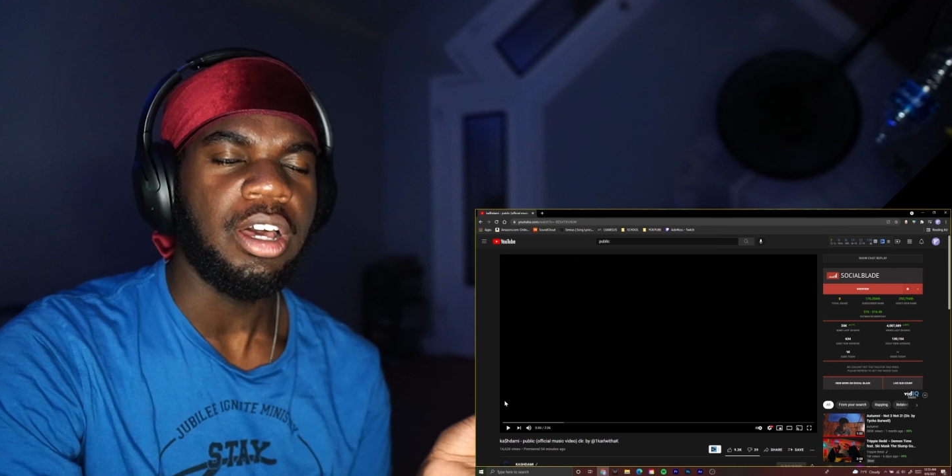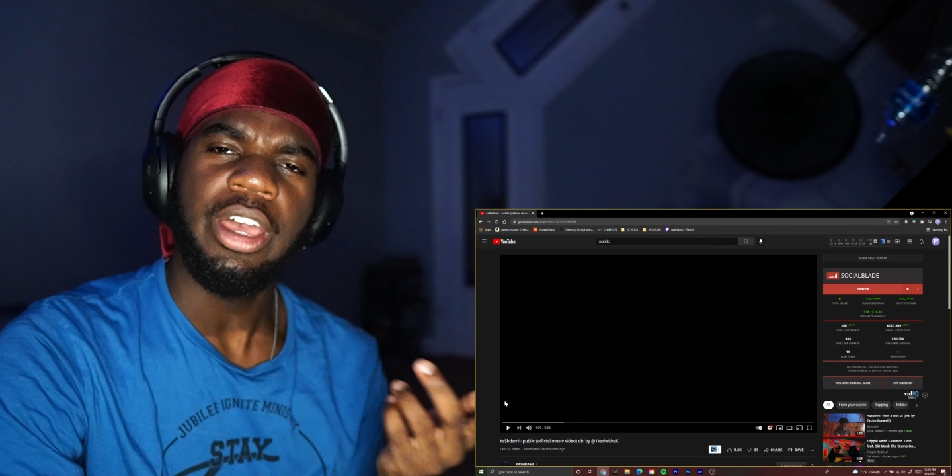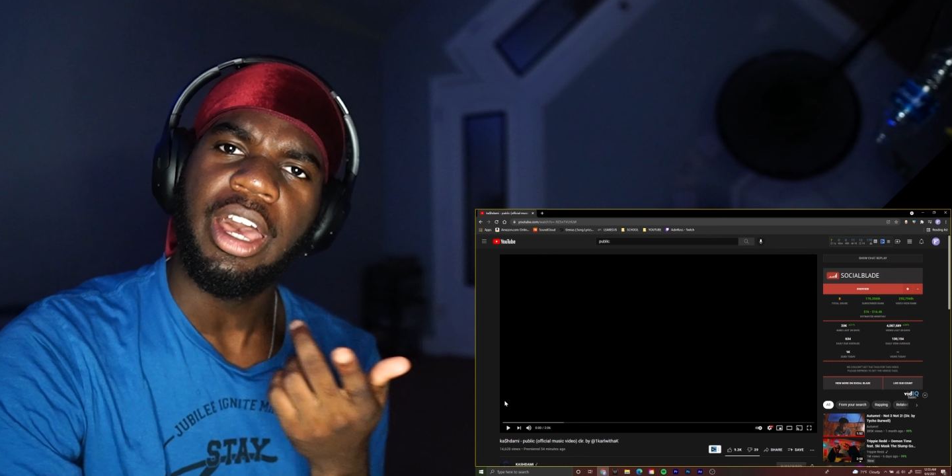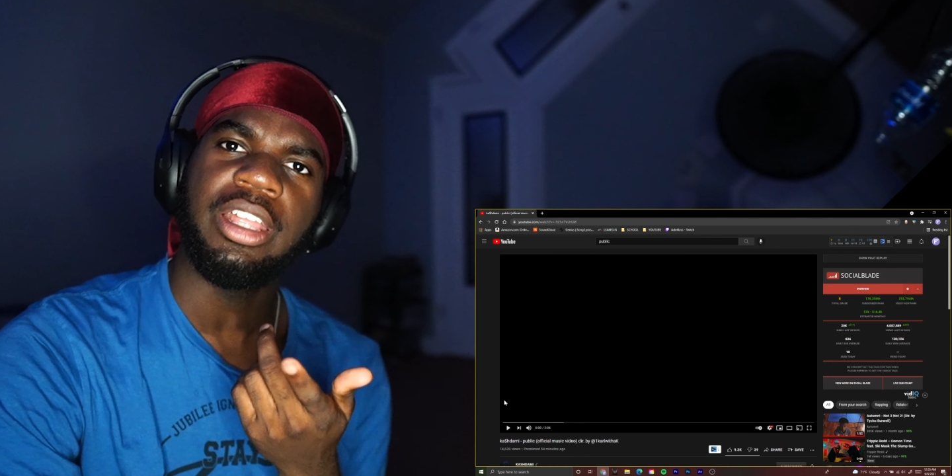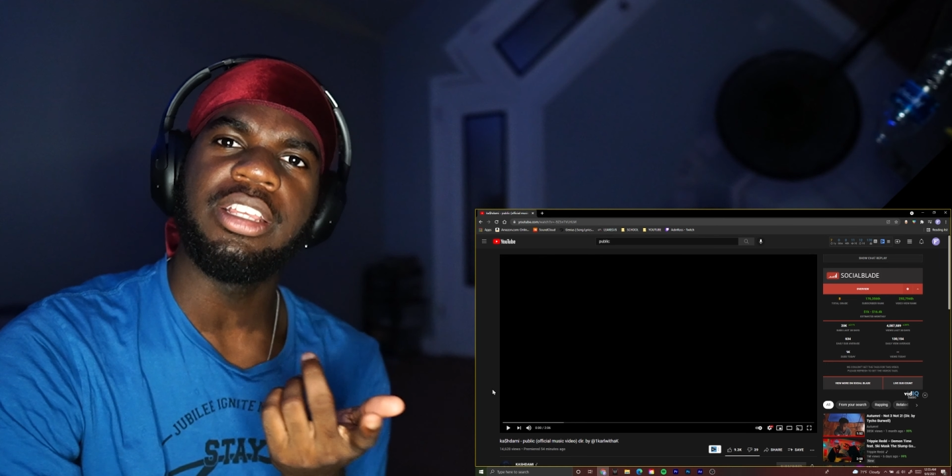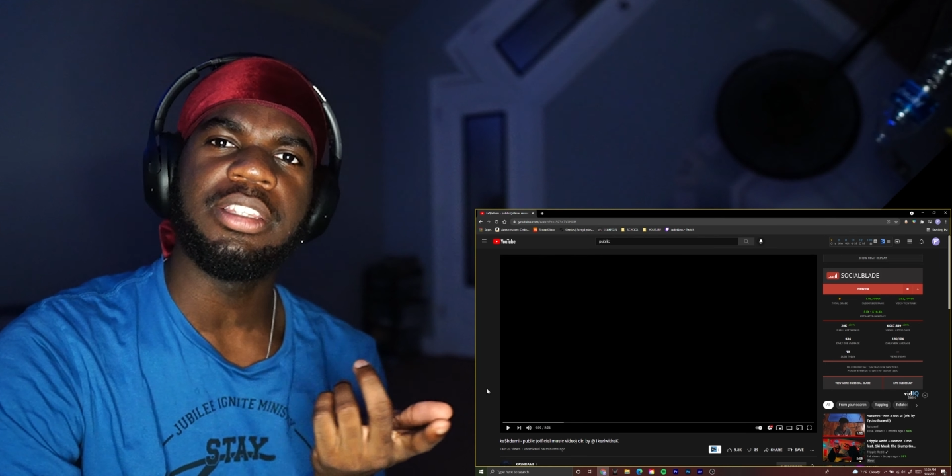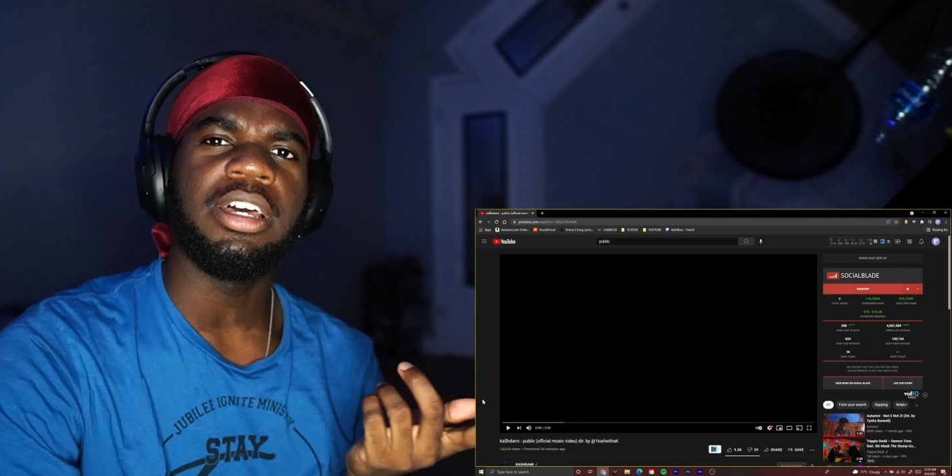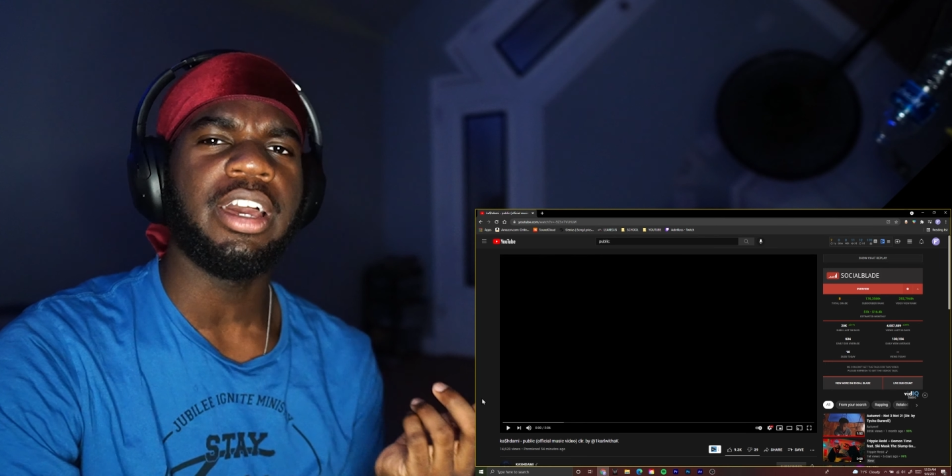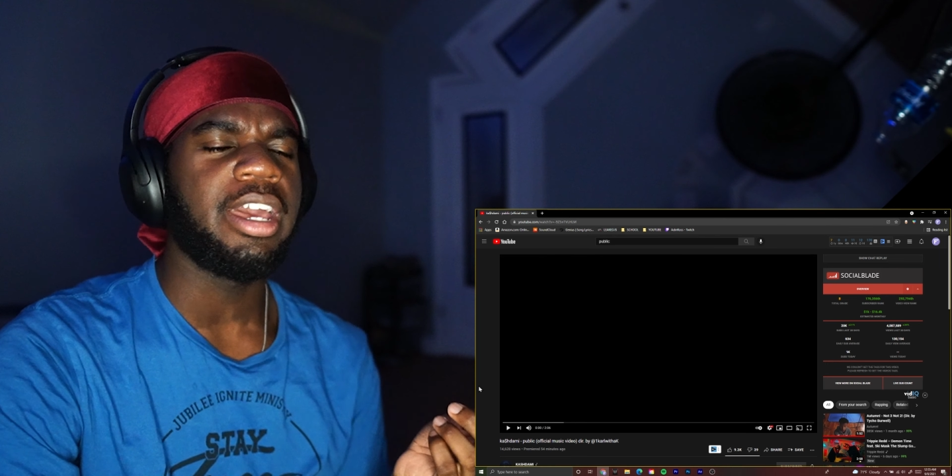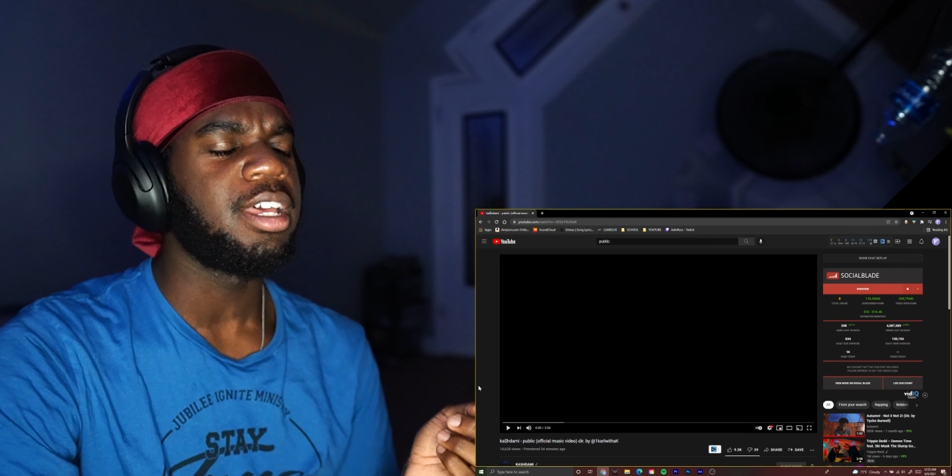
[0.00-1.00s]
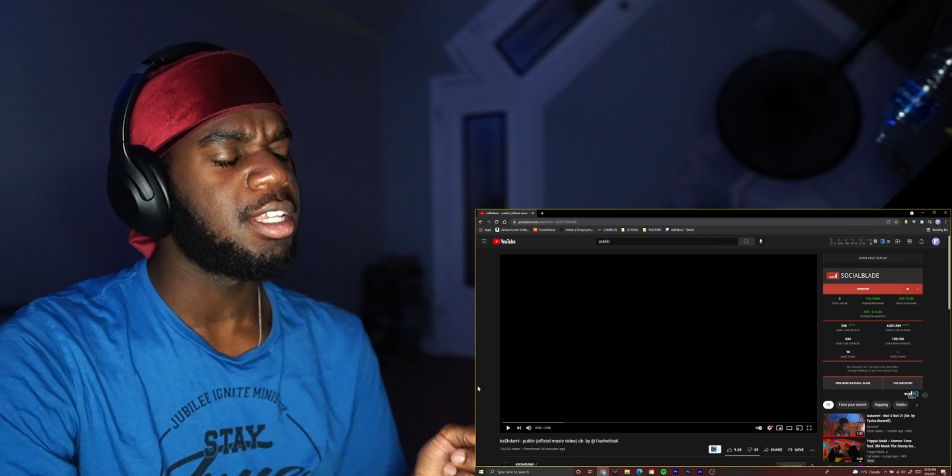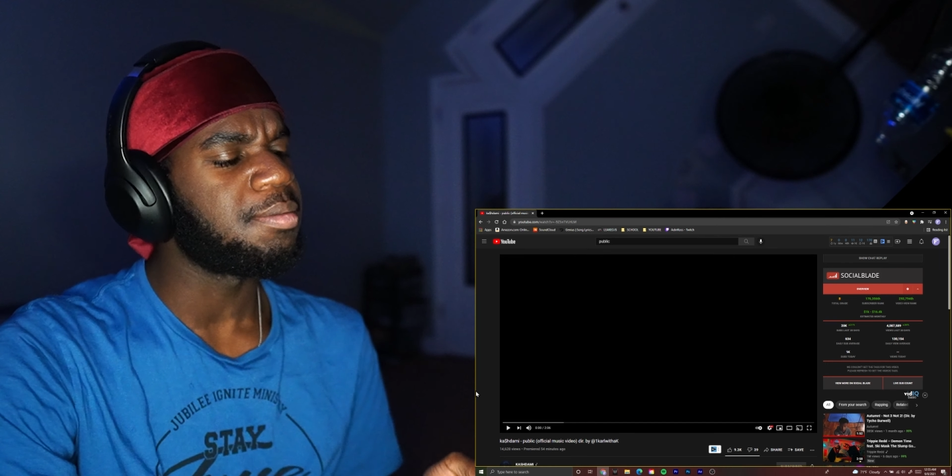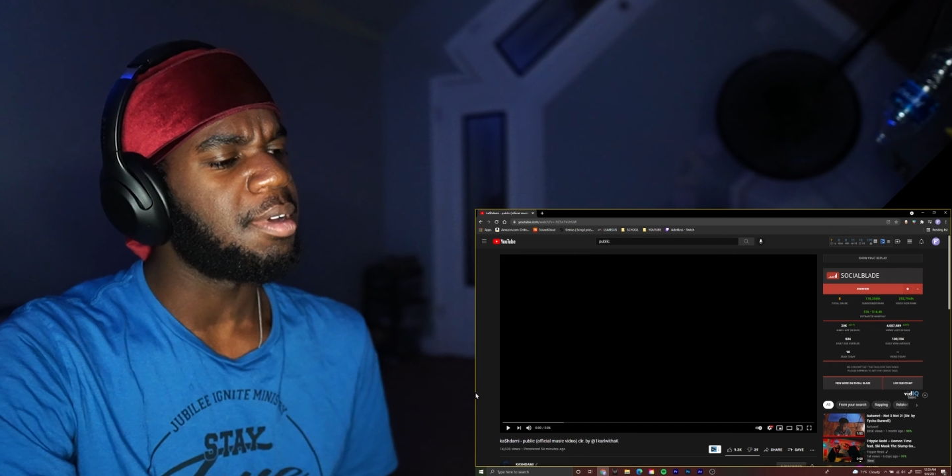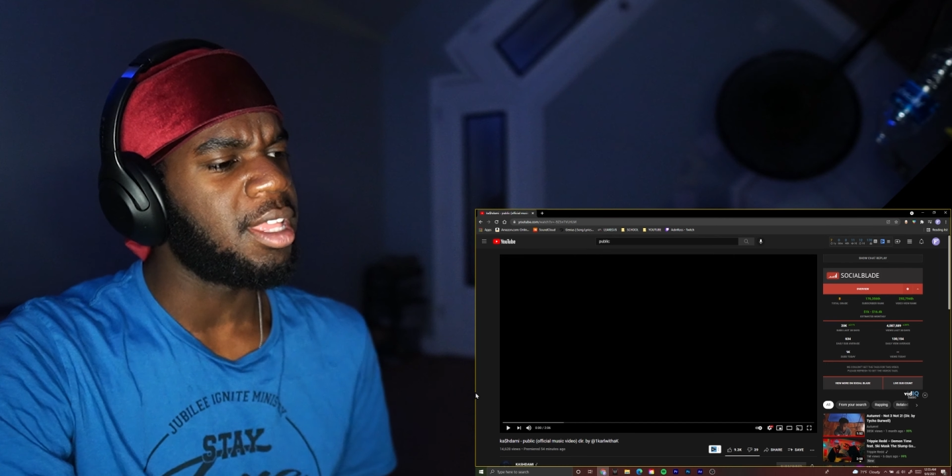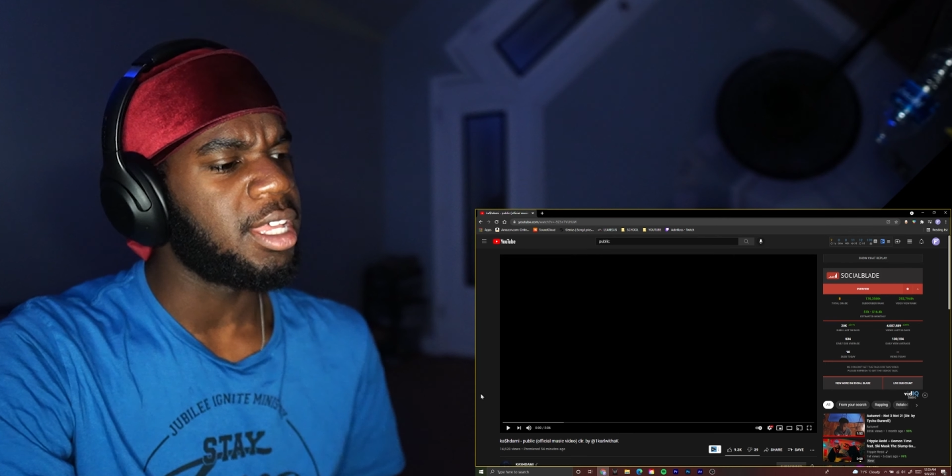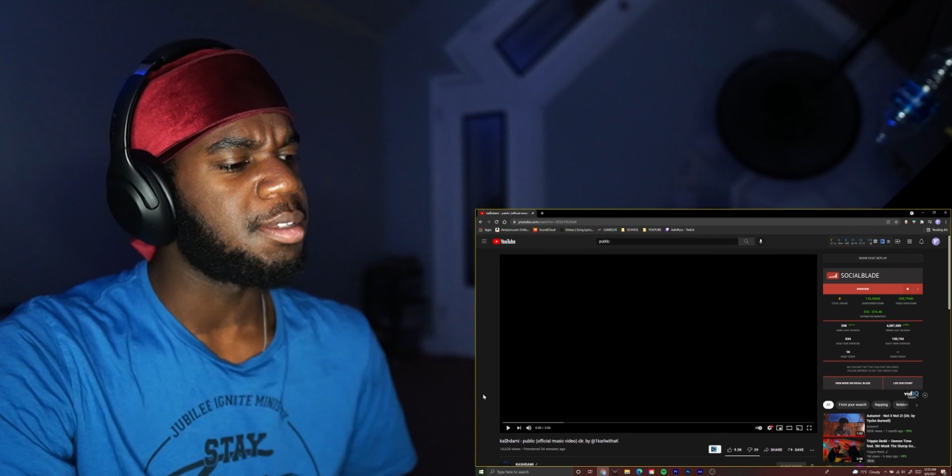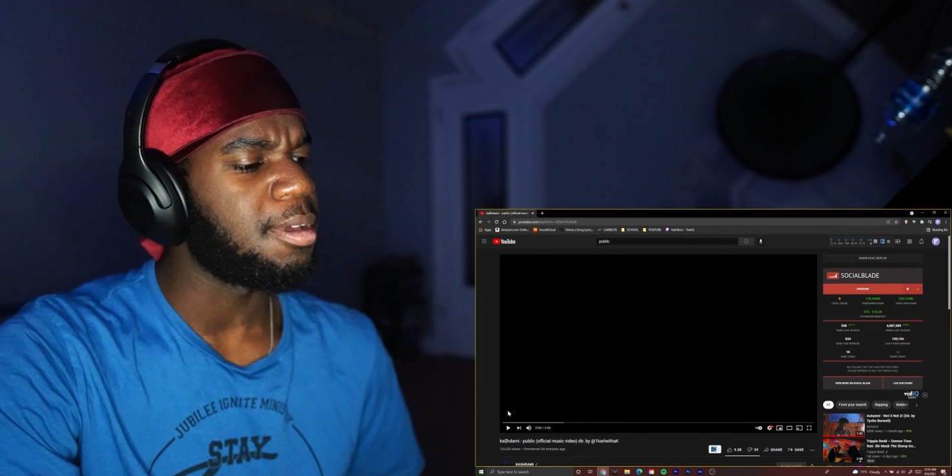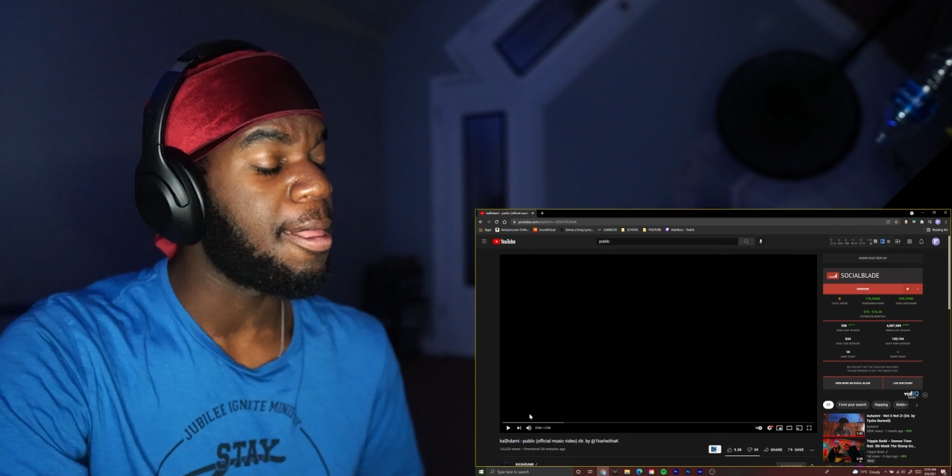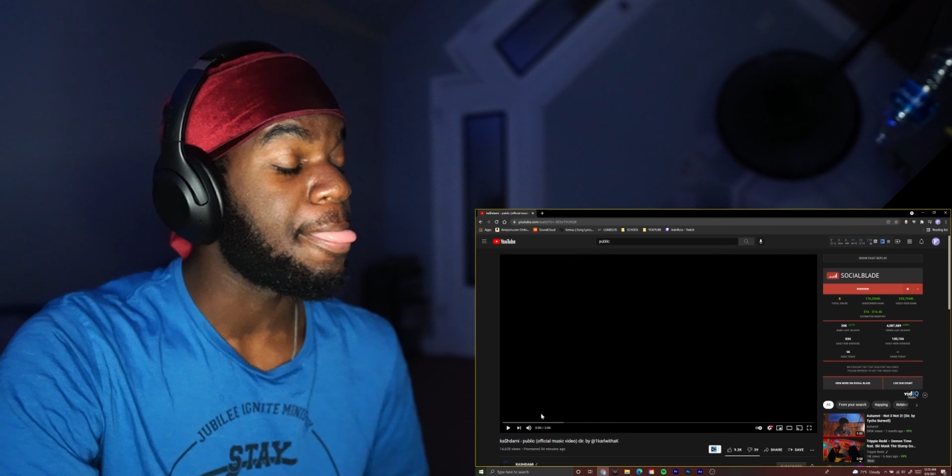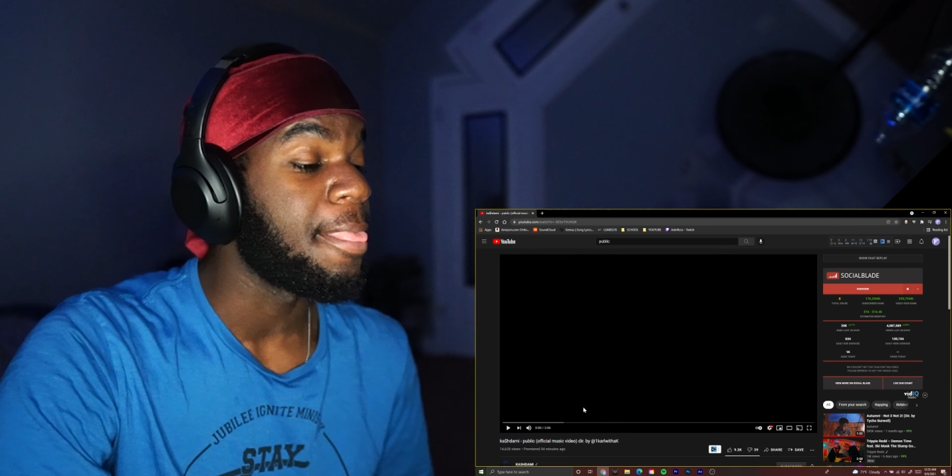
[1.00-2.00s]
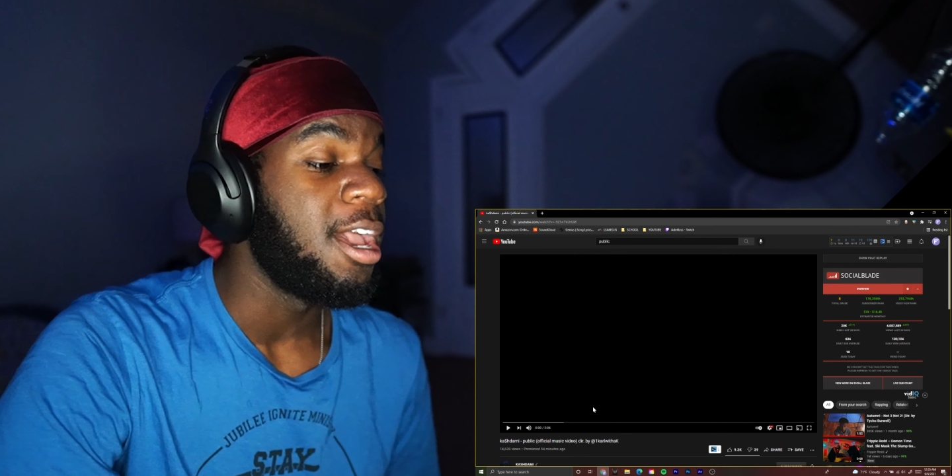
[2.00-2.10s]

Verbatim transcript: Oh yeah, this okay, it's smiley, it's smiley.